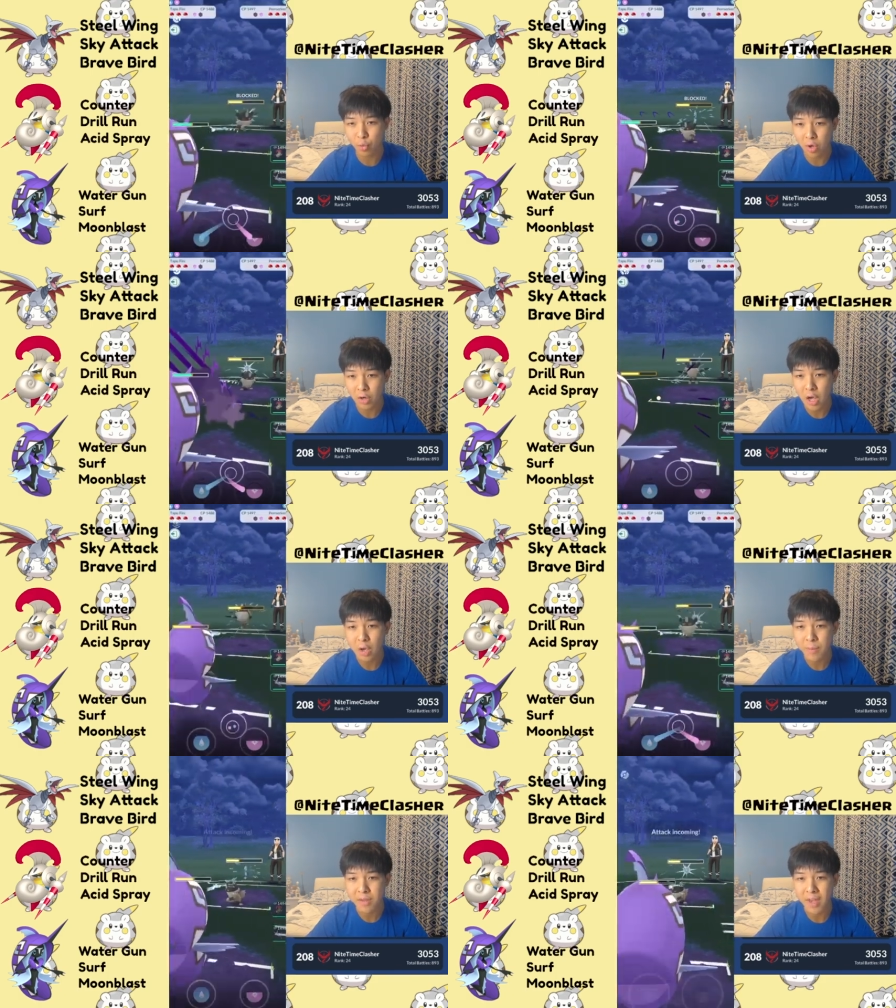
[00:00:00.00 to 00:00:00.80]
would
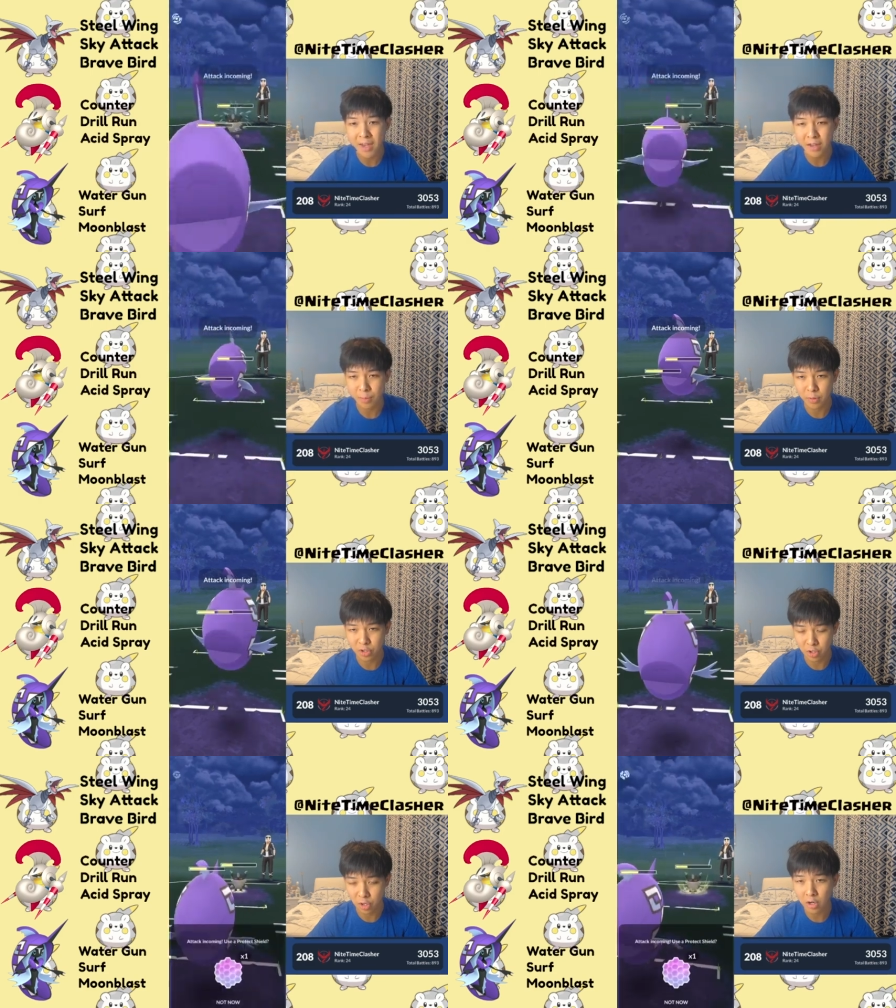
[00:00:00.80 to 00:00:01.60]
be taking out the
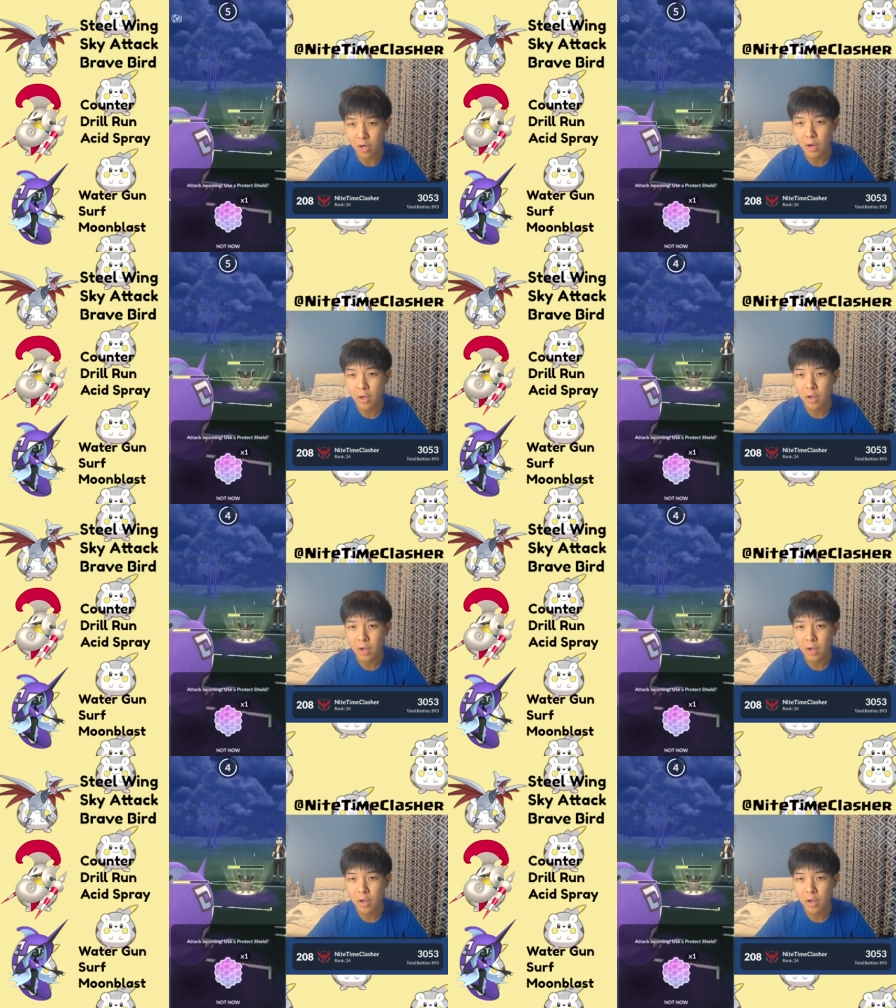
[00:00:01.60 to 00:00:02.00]
Berserker.